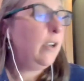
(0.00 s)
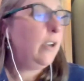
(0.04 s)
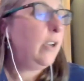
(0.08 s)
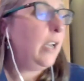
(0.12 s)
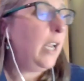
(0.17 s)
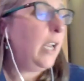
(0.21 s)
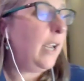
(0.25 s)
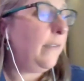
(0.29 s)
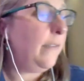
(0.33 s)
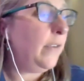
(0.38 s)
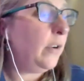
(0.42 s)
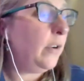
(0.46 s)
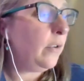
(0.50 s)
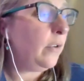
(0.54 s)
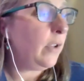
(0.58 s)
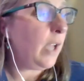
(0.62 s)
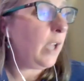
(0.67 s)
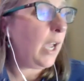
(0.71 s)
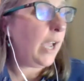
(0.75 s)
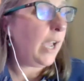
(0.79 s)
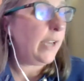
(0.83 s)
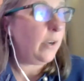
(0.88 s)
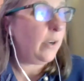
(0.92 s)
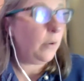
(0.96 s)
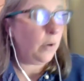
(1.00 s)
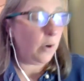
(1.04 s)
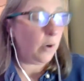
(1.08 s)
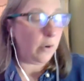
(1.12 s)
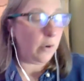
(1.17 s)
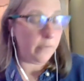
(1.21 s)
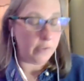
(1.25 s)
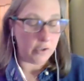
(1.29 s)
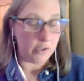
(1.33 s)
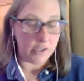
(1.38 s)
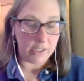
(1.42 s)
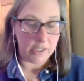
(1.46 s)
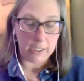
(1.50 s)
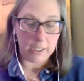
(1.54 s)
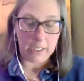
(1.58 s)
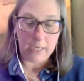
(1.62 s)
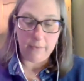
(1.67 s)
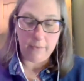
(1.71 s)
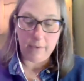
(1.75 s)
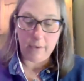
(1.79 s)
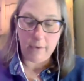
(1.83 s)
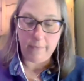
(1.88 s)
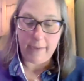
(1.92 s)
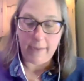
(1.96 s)
If you, I don't know if they're still
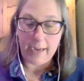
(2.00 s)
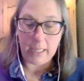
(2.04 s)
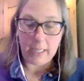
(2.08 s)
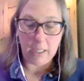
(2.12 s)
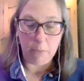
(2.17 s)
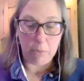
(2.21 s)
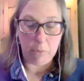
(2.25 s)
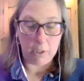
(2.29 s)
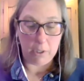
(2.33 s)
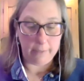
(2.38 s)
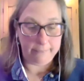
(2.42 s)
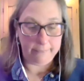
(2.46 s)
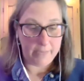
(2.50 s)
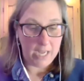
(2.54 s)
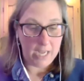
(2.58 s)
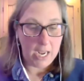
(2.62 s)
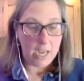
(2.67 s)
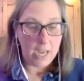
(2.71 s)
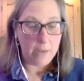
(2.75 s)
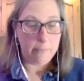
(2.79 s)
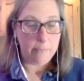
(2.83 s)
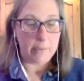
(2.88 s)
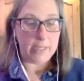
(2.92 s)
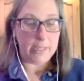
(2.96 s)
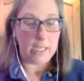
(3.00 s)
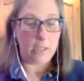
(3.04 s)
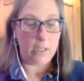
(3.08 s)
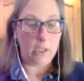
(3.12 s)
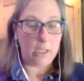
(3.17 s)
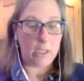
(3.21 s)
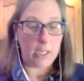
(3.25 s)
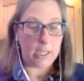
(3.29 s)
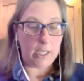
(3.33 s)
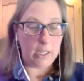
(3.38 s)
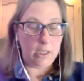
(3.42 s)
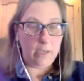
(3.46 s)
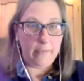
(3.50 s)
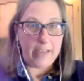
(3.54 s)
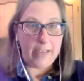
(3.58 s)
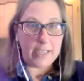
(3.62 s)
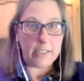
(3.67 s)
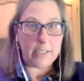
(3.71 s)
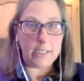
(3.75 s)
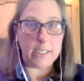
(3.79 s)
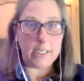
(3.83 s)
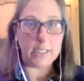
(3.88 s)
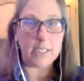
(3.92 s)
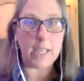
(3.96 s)
even available, but they look like a little
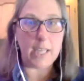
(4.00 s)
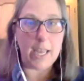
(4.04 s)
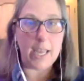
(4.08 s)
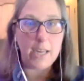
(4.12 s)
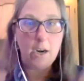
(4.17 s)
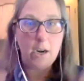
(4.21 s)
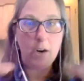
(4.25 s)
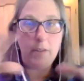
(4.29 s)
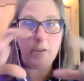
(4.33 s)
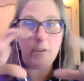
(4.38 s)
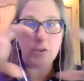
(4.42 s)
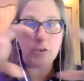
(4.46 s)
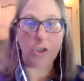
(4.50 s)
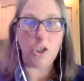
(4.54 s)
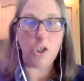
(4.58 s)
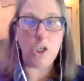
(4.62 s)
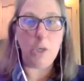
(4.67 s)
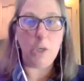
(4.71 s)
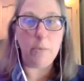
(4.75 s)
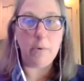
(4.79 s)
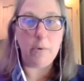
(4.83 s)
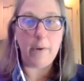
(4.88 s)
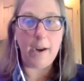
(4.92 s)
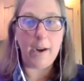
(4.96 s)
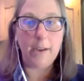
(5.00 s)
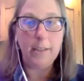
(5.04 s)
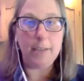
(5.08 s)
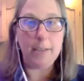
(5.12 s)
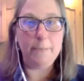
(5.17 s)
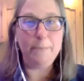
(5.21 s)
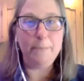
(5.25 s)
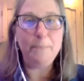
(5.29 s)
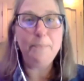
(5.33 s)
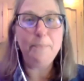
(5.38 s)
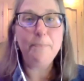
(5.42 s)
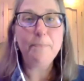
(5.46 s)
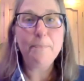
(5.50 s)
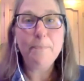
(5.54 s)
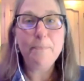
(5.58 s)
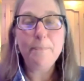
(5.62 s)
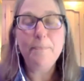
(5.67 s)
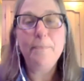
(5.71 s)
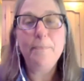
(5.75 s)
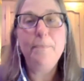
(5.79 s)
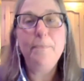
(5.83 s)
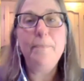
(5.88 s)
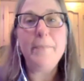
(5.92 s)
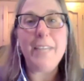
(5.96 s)
vest that you slide on. There's a tube around them,
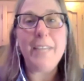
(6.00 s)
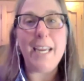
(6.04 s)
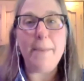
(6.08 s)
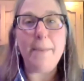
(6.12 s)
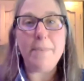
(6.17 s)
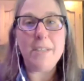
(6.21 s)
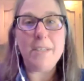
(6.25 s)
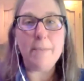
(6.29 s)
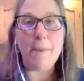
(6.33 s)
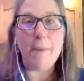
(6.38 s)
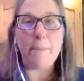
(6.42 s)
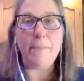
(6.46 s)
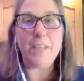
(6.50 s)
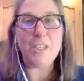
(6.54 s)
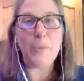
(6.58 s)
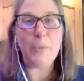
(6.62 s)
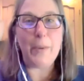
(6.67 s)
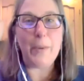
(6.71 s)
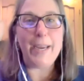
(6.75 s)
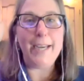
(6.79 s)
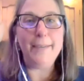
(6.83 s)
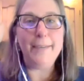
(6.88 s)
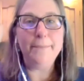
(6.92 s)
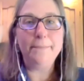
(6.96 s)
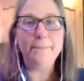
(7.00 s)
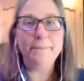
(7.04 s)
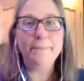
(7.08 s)
keeps them up this way.